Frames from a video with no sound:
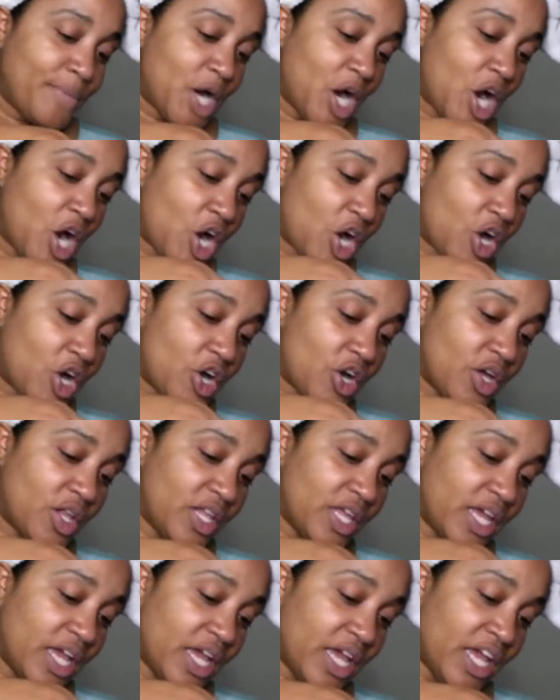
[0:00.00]

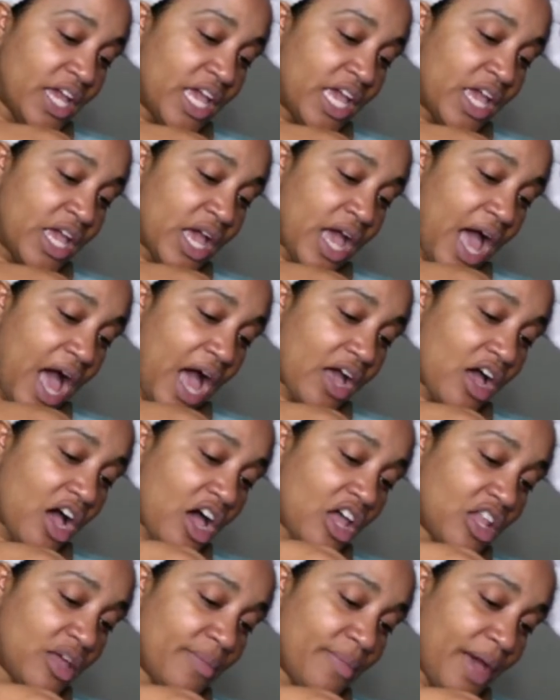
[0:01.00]
pearly, I
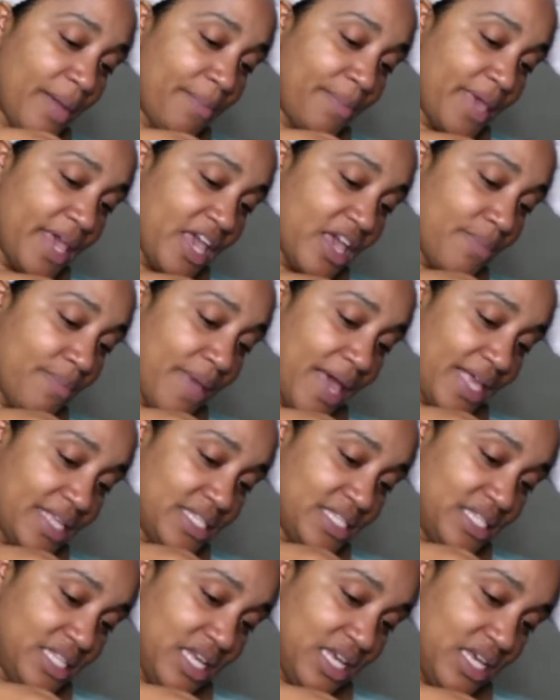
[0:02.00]
call them my pink
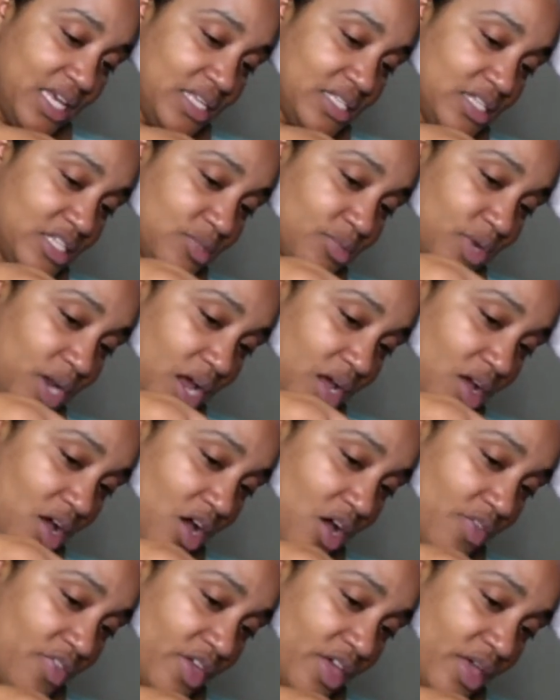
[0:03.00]
besties is what I
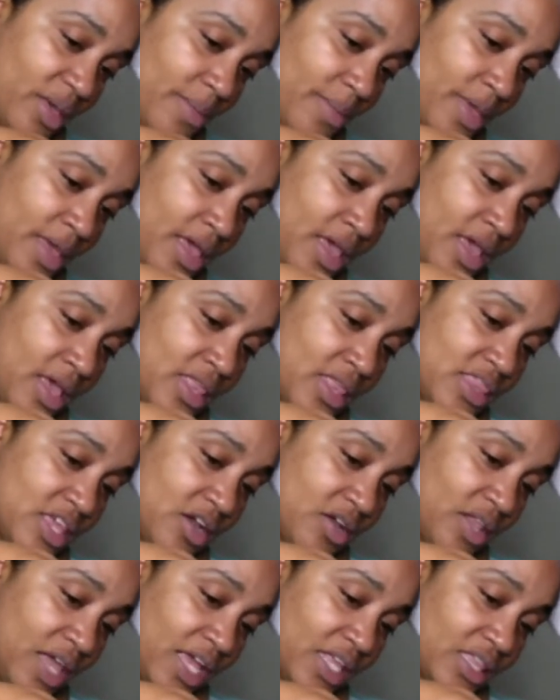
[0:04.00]
call them. They're
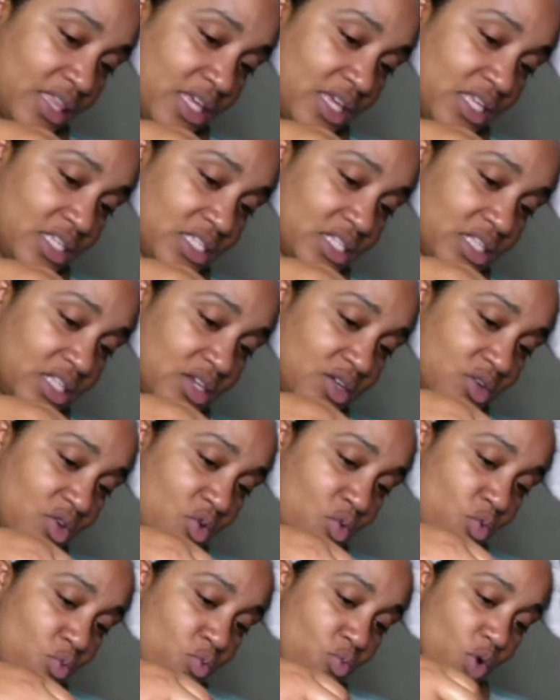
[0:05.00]
like these
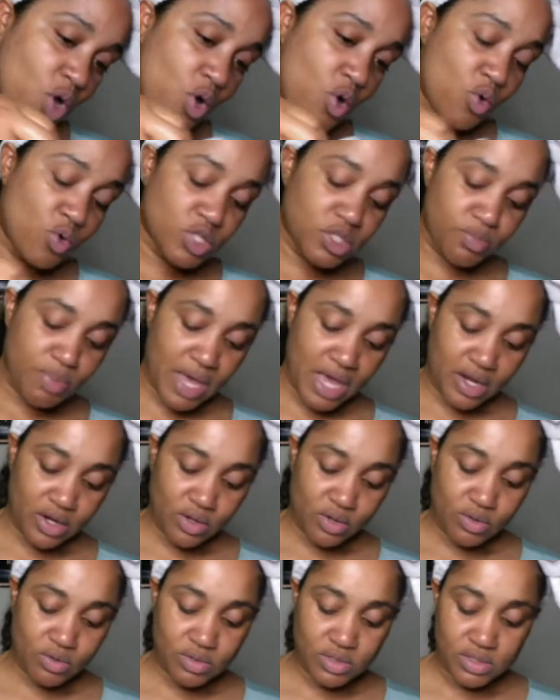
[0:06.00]
little rose
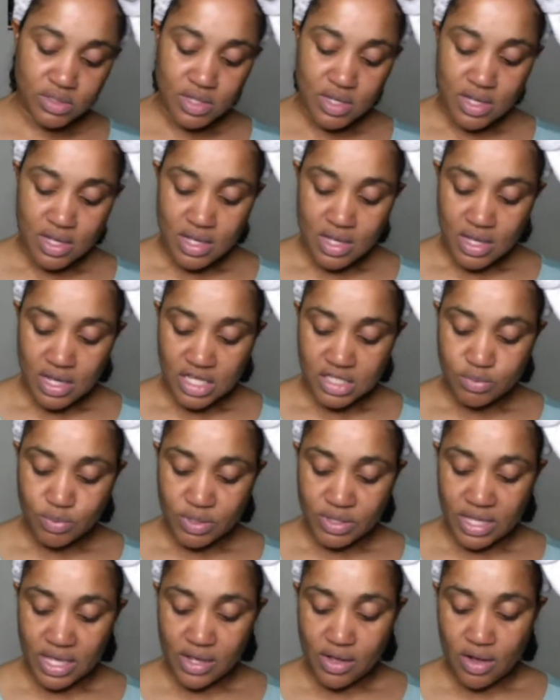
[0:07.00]
petals is
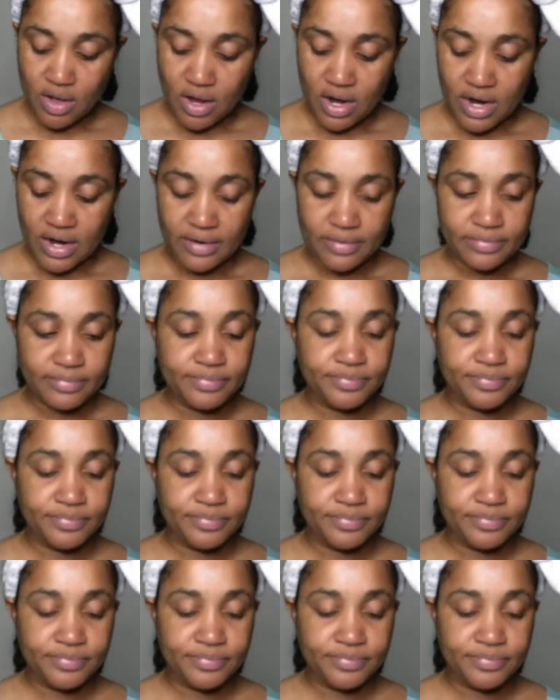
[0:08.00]
what they are.